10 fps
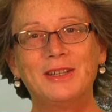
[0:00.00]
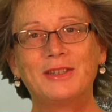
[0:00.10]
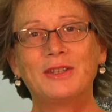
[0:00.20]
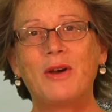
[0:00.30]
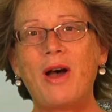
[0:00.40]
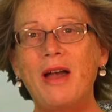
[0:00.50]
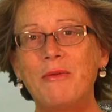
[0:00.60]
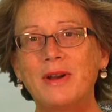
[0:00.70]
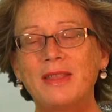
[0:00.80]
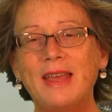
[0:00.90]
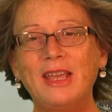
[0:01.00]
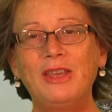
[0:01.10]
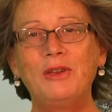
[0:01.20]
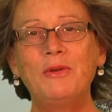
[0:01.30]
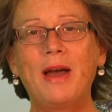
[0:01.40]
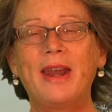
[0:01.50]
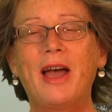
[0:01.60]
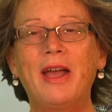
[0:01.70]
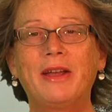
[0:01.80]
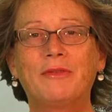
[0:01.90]
So I want to thank you
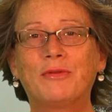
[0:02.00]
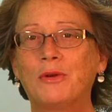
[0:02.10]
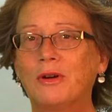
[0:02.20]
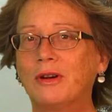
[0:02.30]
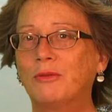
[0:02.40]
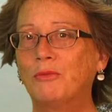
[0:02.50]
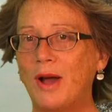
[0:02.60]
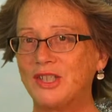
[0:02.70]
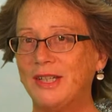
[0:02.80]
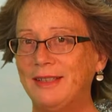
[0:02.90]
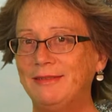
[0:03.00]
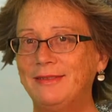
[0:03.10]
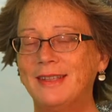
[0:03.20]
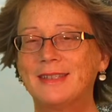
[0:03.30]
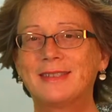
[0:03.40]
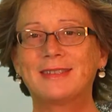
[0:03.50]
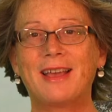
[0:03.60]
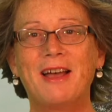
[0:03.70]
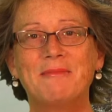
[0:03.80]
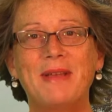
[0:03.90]
for watching this
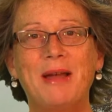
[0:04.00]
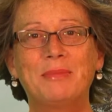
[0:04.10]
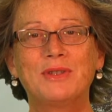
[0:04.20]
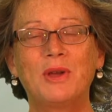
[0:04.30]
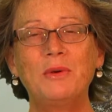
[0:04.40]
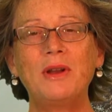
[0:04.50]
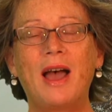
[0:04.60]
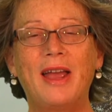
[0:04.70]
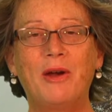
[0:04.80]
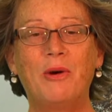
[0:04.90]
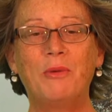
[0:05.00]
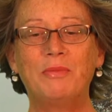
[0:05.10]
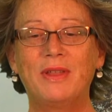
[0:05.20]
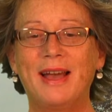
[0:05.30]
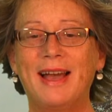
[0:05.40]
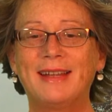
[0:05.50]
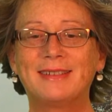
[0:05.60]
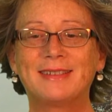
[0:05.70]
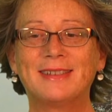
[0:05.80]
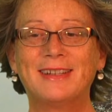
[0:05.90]
episode. I hope
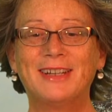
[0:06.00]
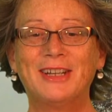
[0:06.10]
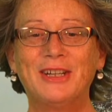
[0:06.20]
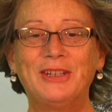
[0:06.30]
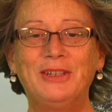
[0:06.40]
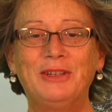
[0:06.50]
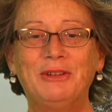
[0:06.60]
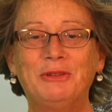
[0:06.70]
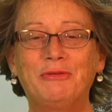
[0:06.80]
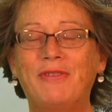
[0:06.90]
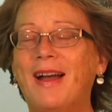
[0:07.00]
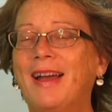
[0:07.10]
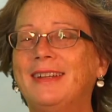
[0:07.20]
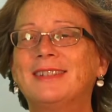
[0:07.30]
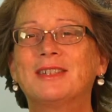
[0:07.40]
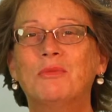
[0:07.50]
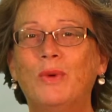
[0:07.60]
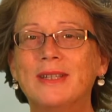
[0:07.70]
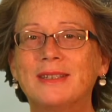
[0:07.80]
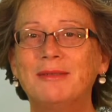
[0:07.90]
that you find some
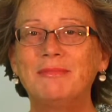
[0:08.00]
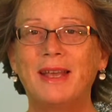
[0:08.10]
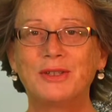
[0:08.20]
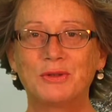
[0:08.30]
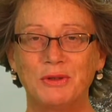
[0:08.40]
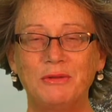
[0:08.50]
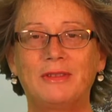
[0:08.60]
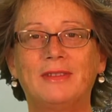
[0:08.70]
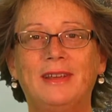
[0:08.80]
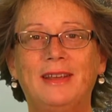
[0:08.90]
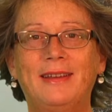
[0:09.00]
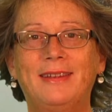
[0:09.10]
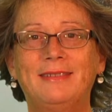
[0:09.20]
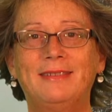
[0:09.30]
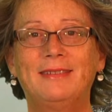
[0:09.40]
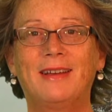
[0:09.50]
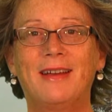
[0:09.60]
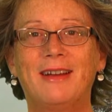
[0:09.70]
wisdom and truth in